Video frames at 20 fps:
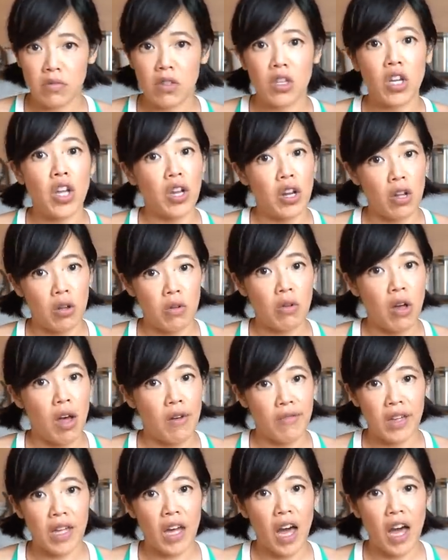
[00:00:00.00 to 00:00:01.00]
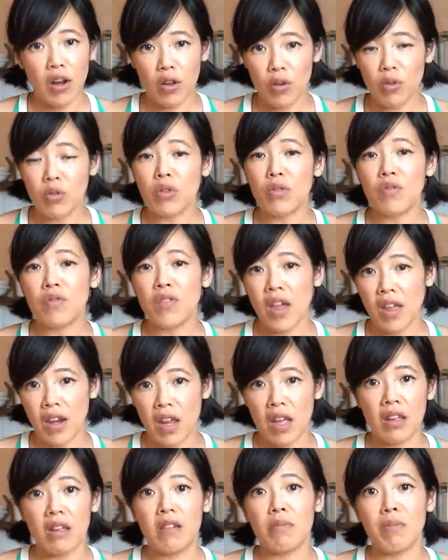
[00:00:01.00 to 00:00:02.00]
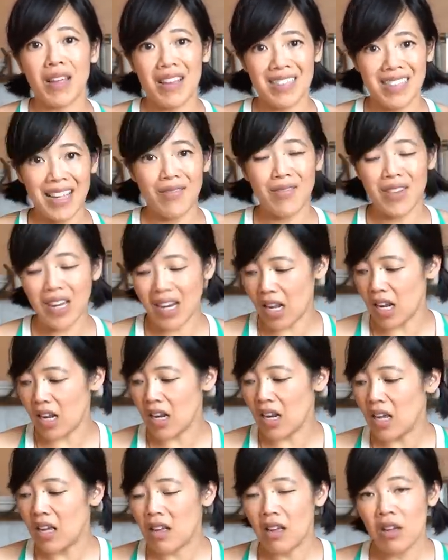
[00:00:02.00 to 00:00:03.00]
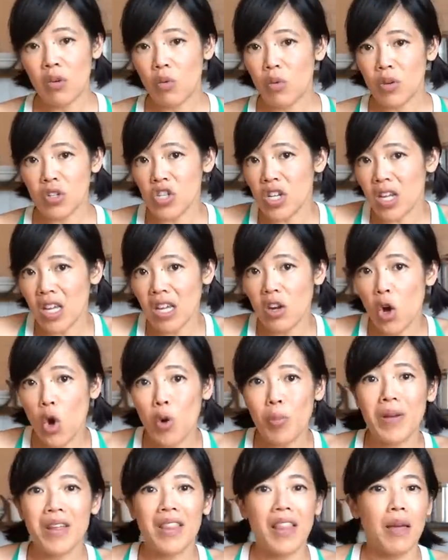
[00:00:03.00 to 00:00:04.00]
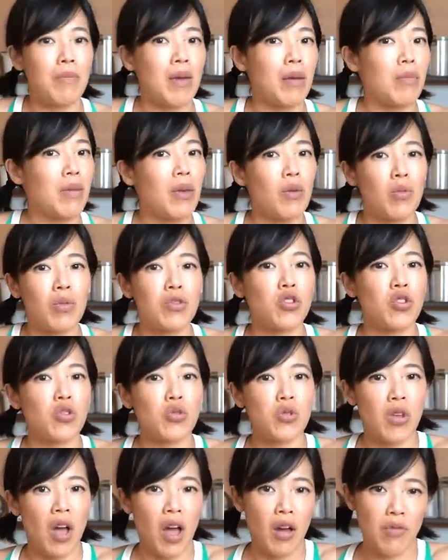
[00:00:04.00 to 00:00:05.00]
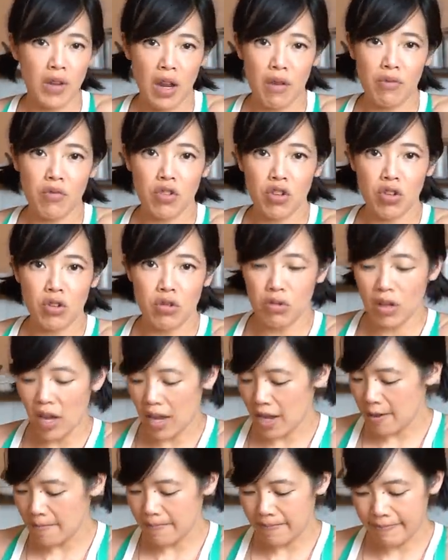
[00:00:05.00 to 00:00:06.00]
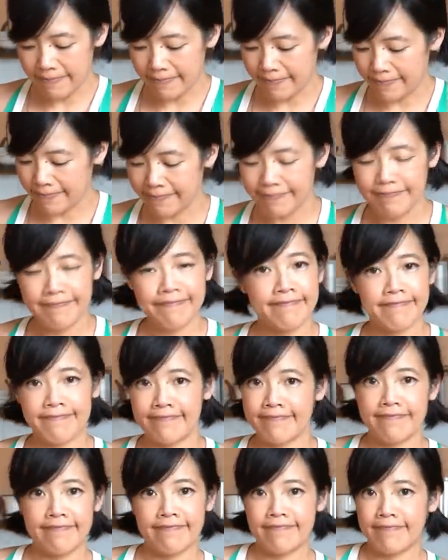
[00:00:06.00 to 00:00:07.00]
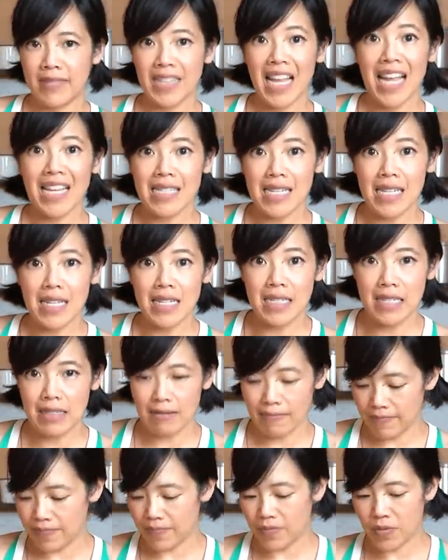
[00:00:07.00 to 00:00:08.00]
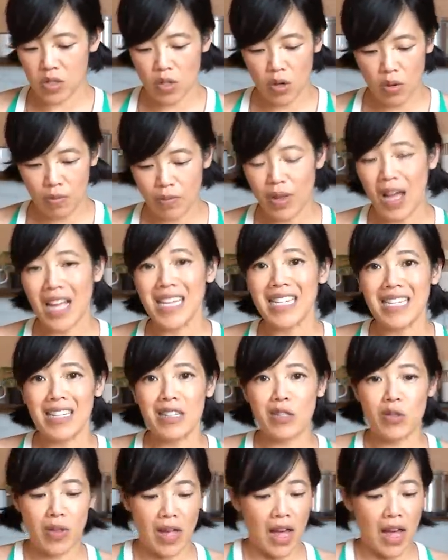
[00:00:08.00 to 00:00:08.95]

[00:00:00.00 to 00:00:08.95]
you know, avocado. You've done it because I've done it. Wishing and hoping that maybe it would turn soft after you cut it. That's it. So I didn't do